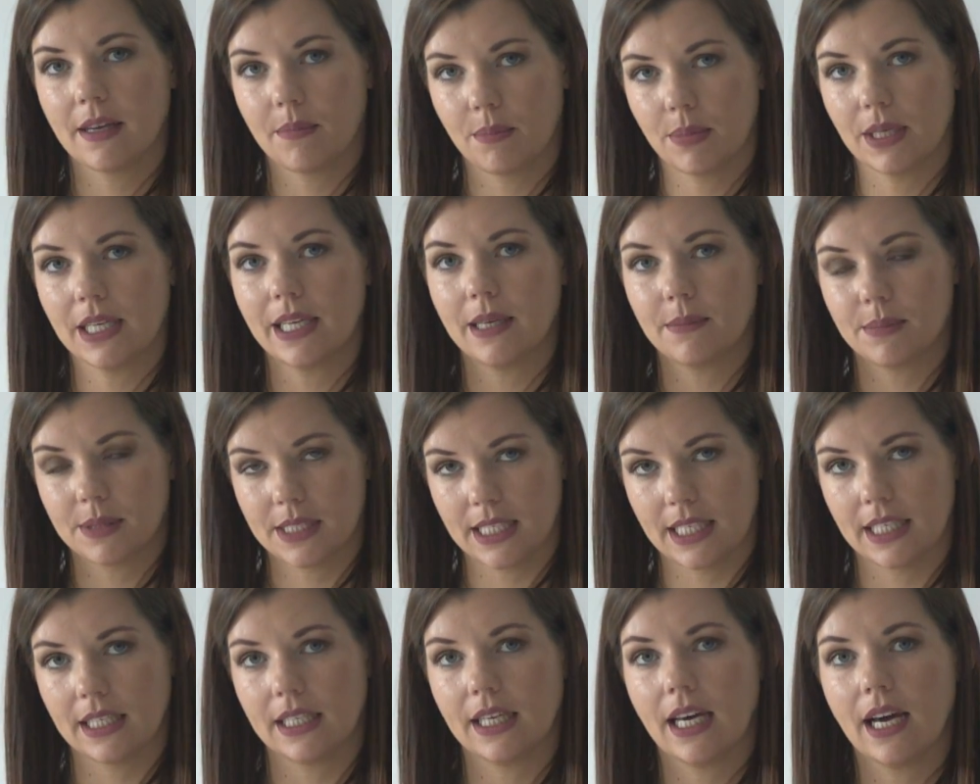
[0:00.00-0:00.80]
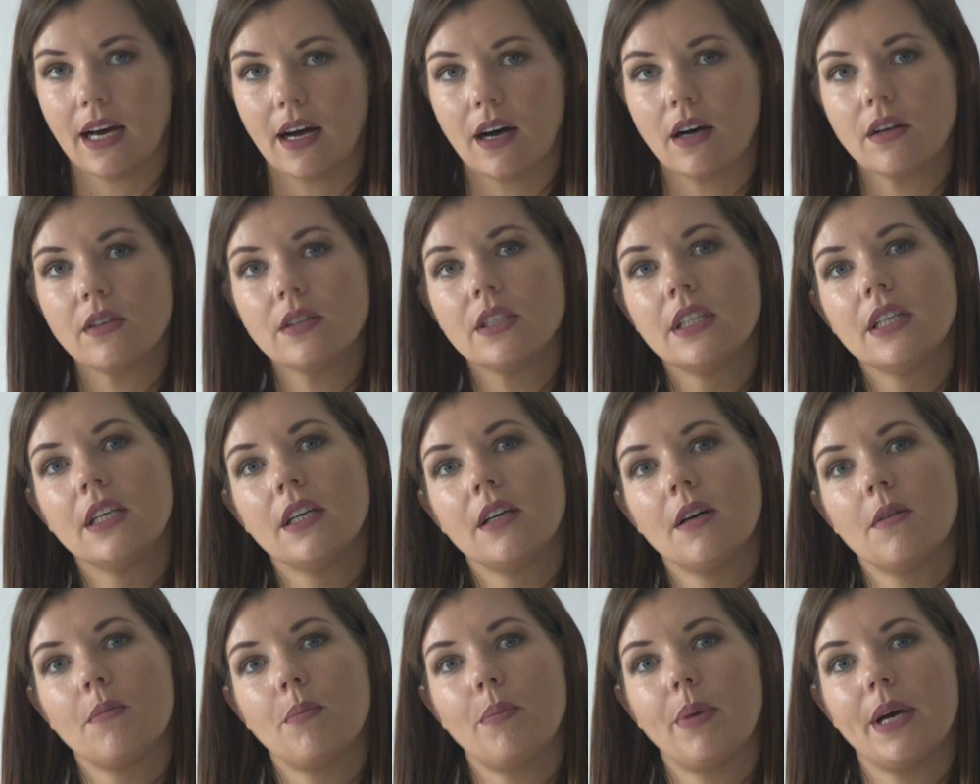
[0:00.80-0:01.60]
epilepsy now,
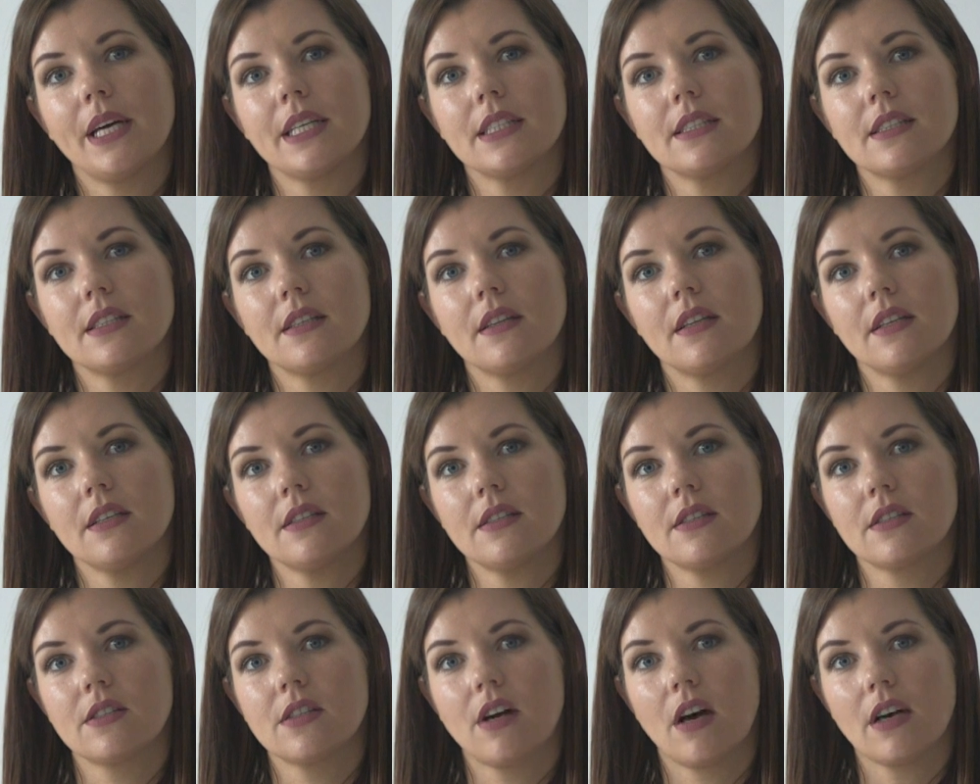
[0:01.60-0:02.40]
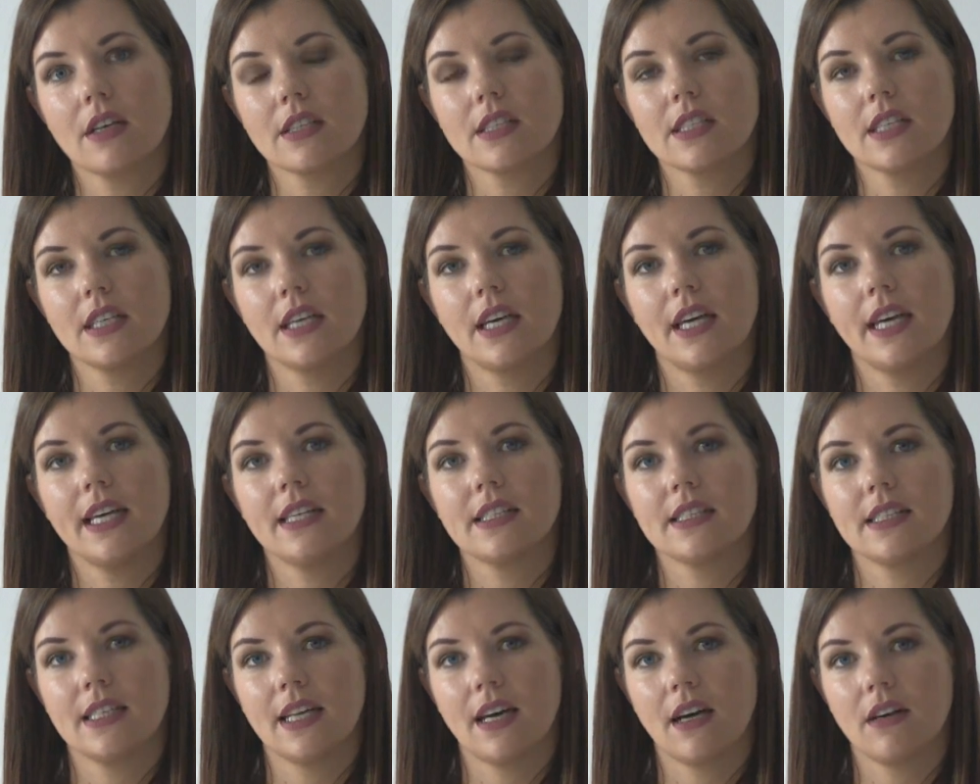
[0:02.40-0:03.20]
but this doctor
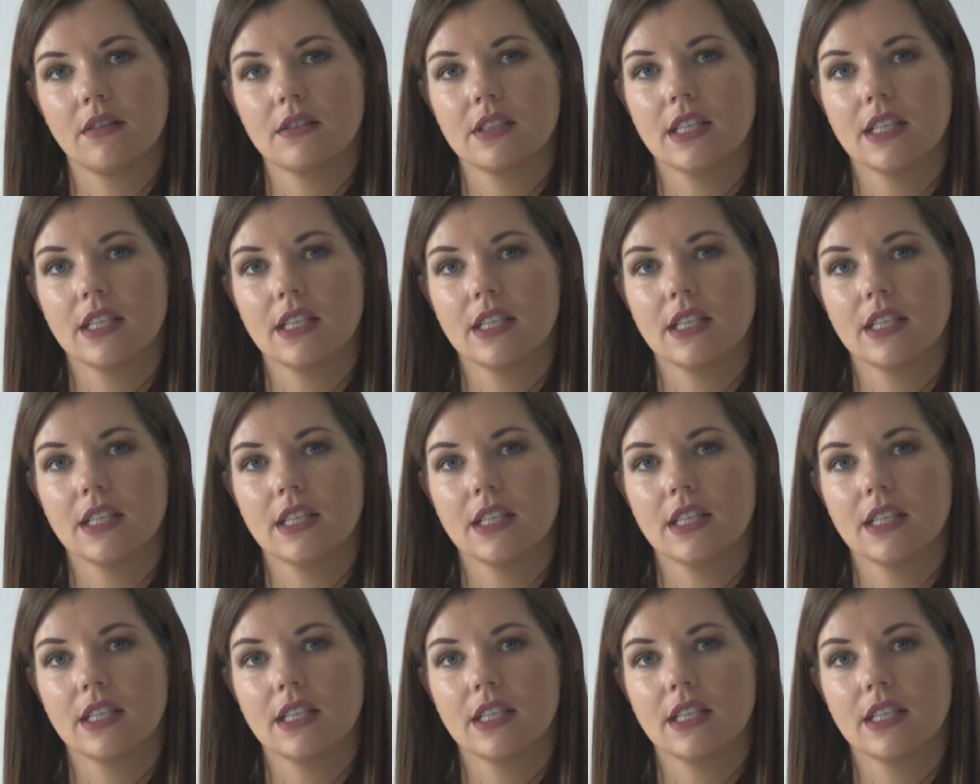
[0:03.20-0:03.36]
is now